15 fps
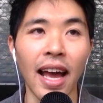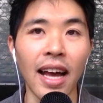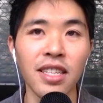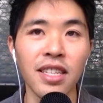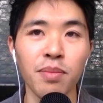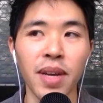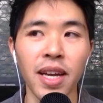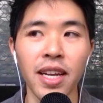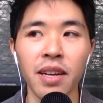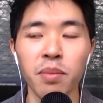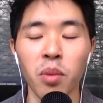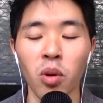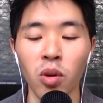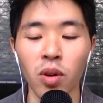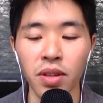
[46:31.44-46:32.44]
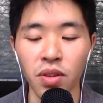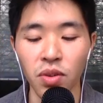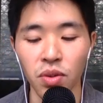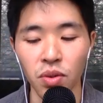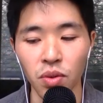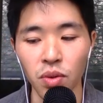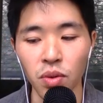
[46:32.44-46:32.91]
I'm getting more
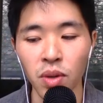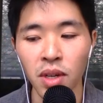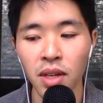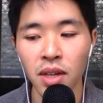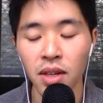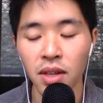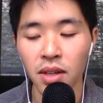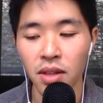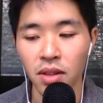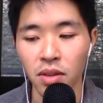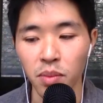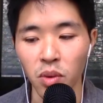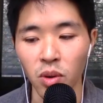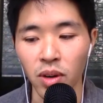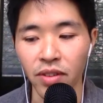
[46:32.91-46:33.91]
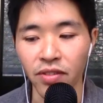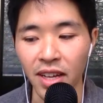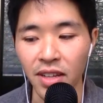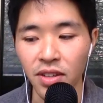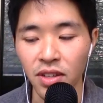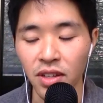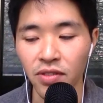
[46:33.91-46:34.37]
into the more
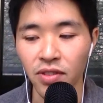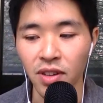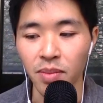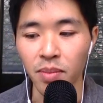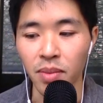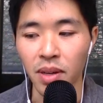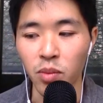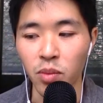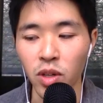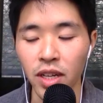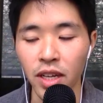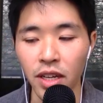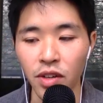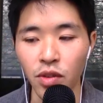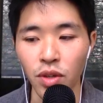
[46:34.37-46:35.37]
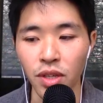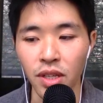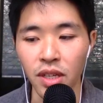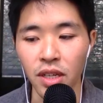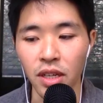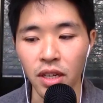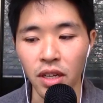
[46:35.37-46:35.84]
advanced stuff, I'm really
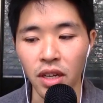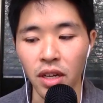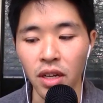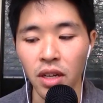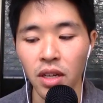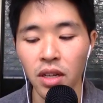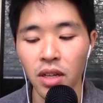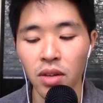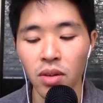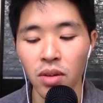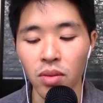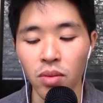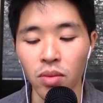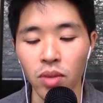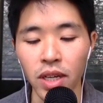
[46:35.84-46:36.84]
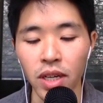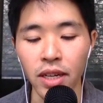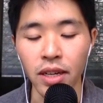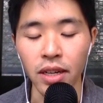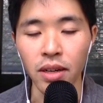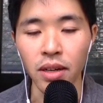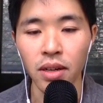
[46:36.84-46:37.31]
interested in
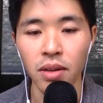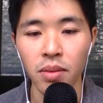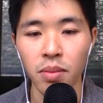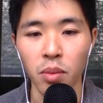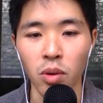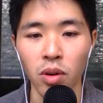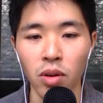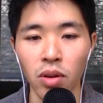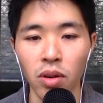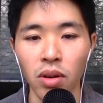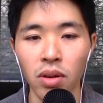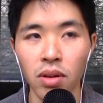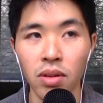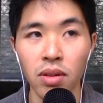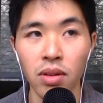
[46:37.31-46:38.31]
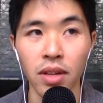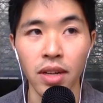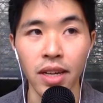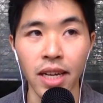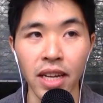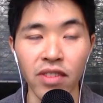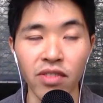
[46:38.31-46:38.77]
reading more like
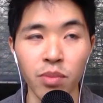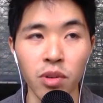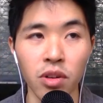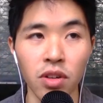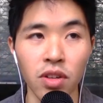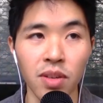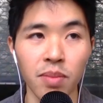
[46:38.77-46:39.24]
native books.